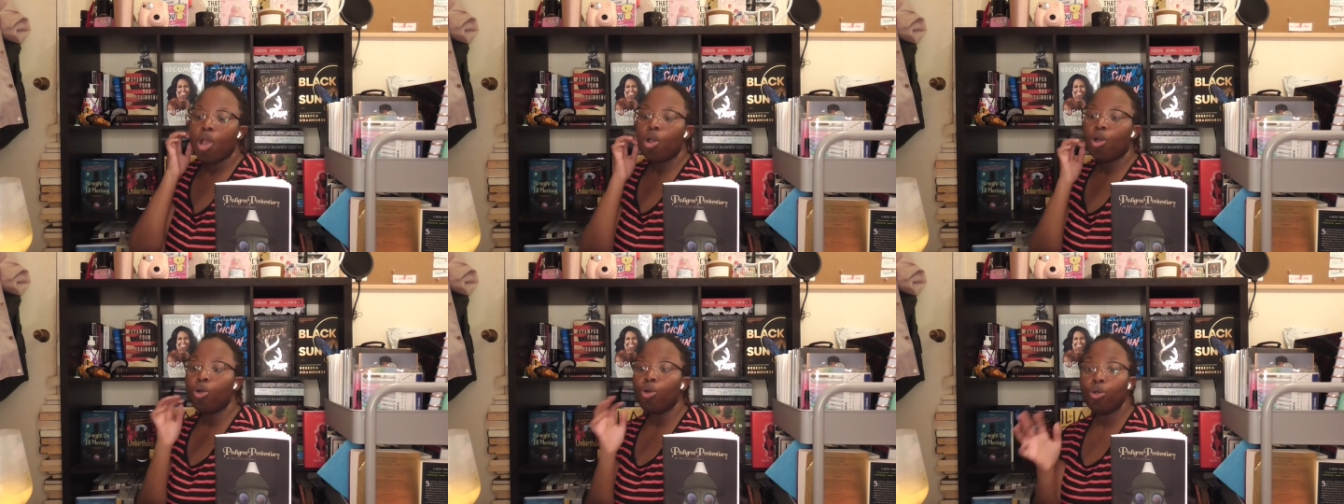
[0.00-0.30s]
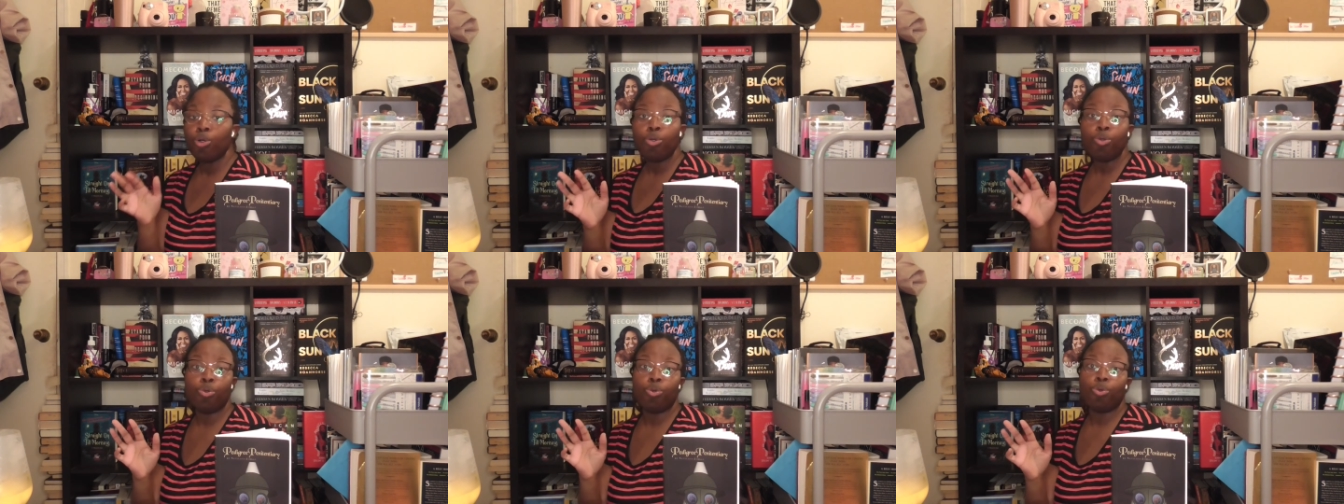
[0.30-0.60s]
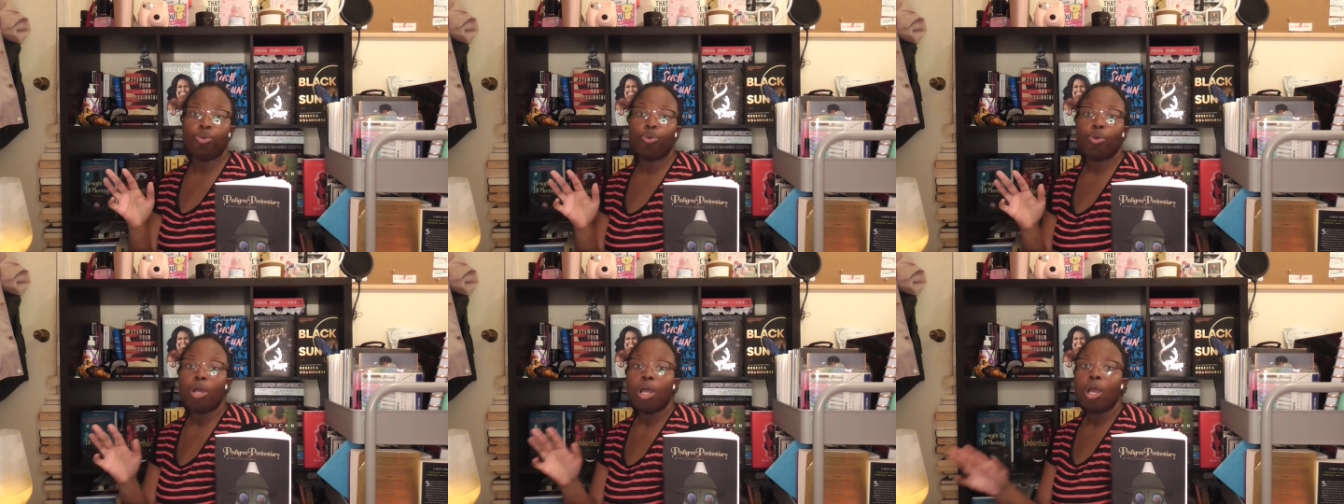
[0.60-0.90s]

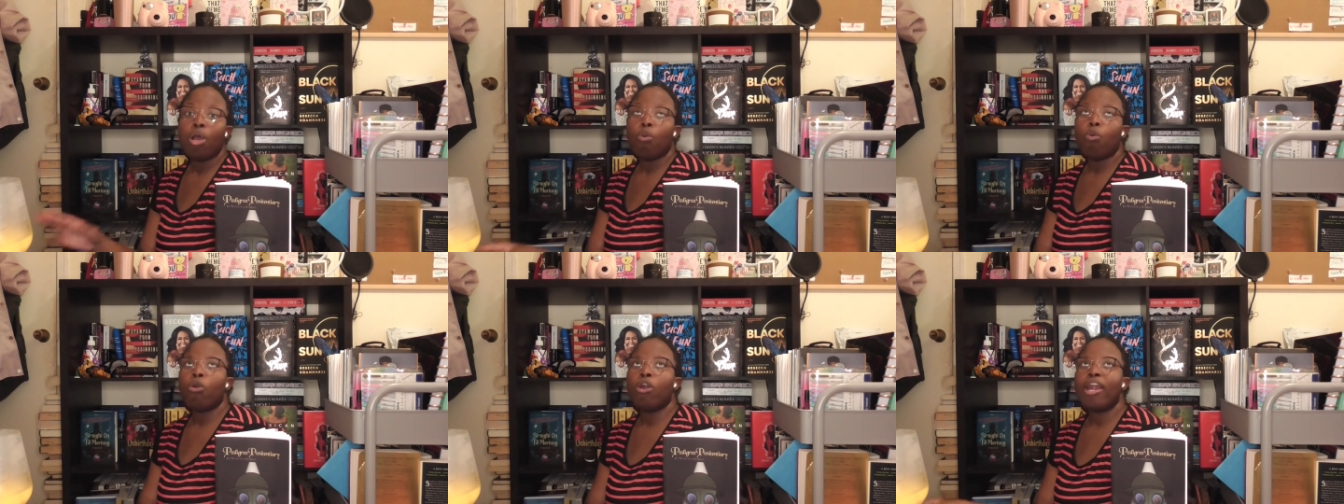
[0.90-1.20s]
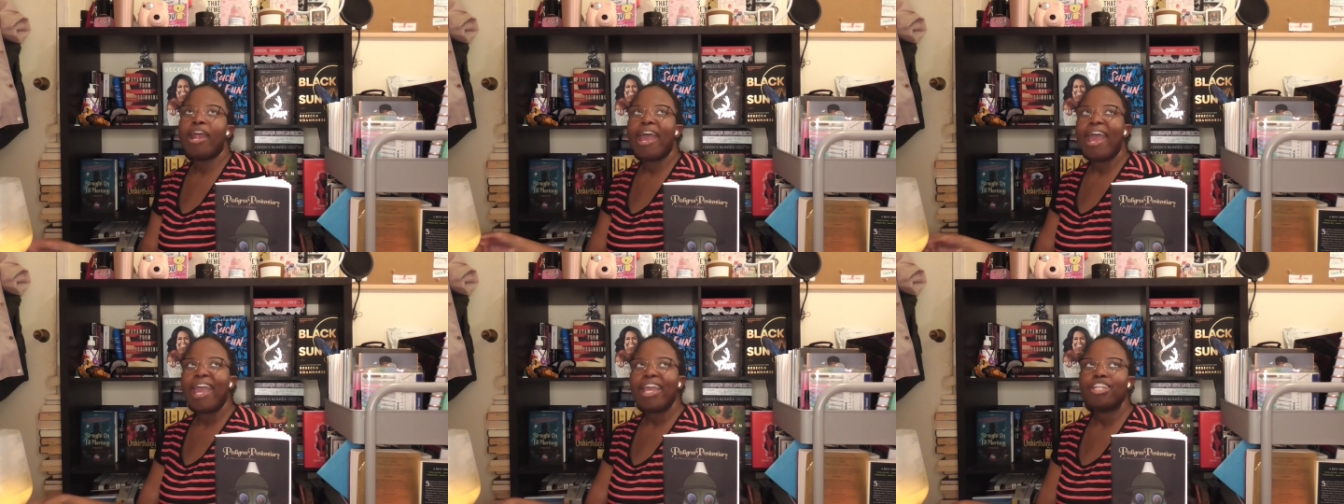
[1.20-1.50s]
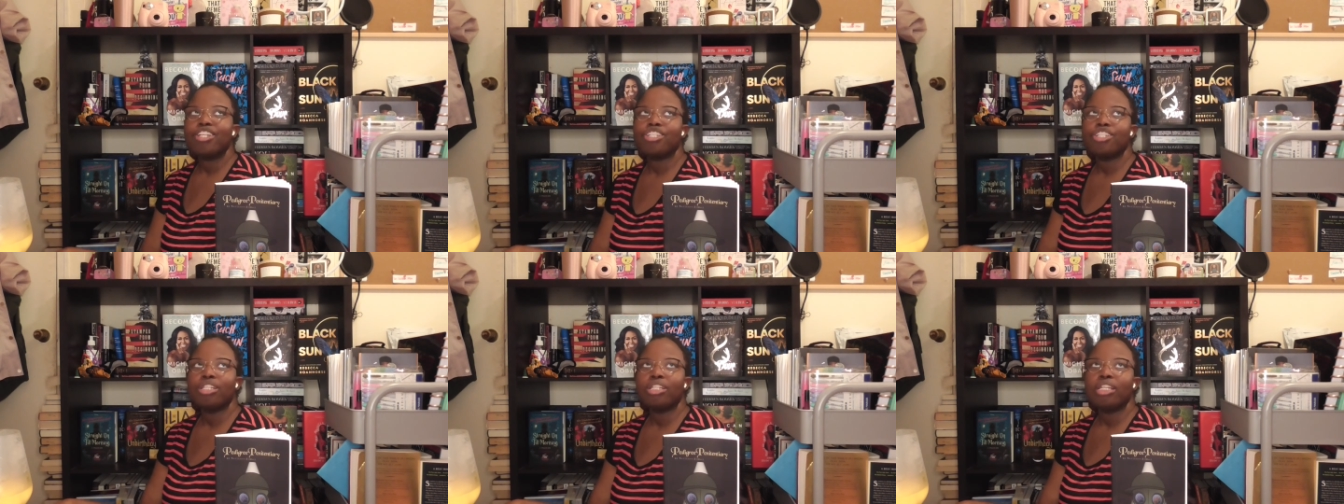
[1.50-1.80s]
who were
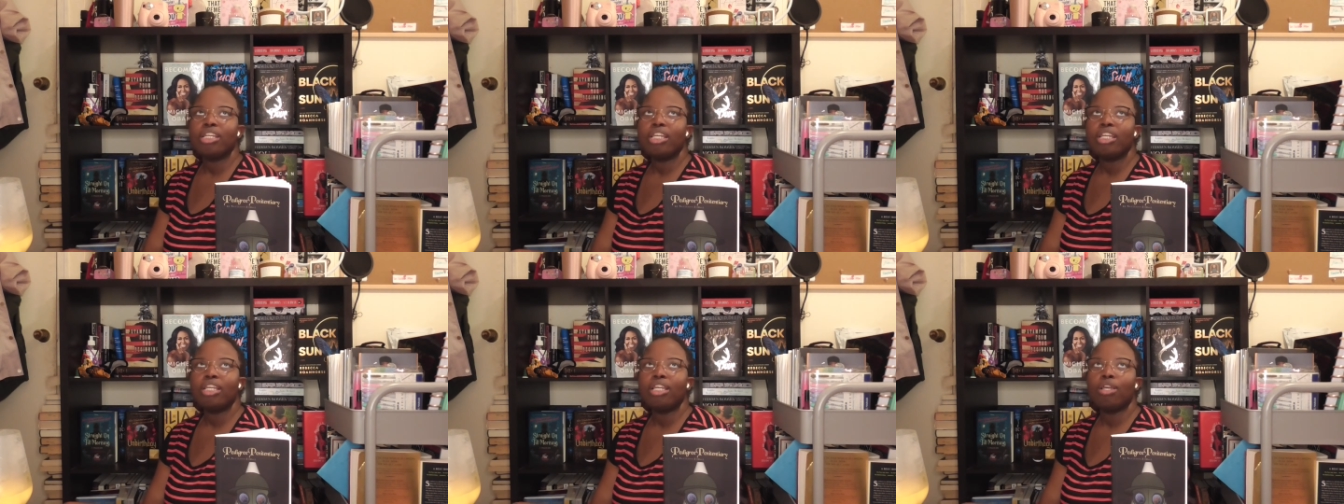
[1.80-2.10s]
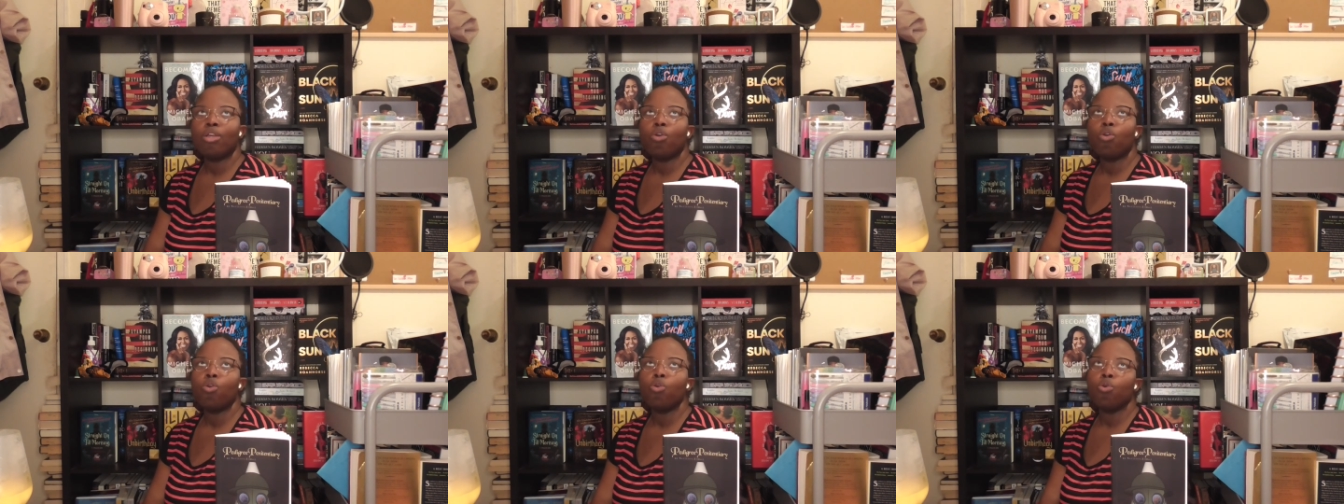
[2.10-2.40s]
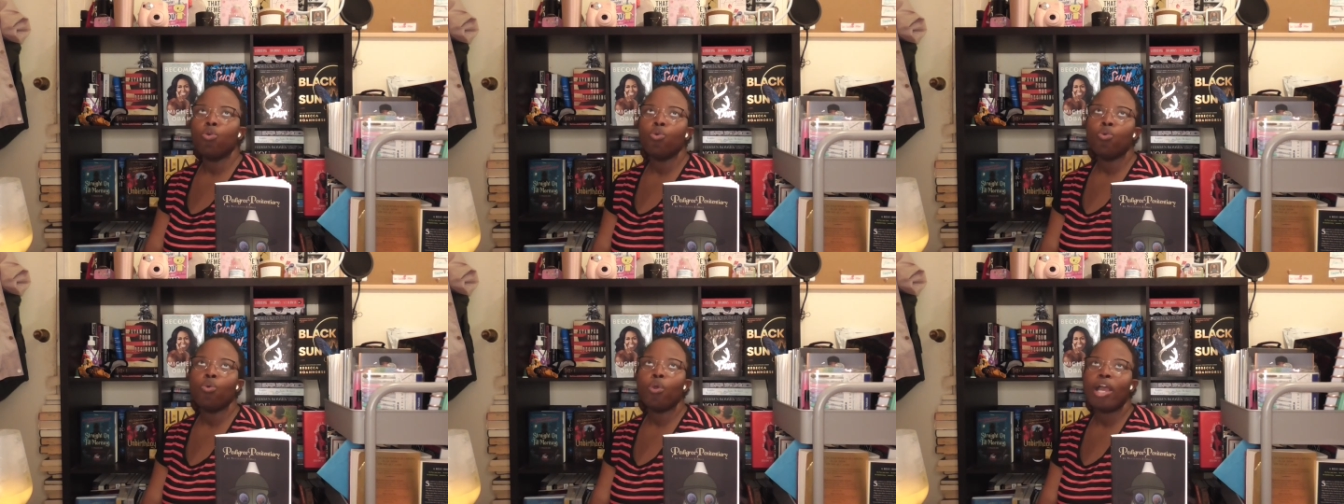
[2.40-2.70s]
actually,
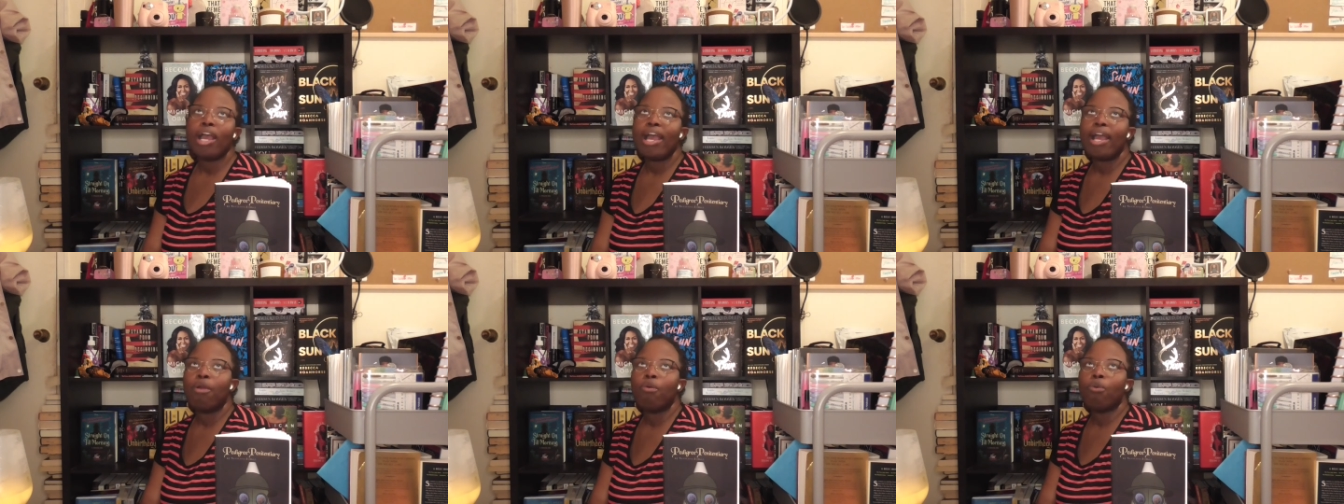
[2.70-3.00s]
who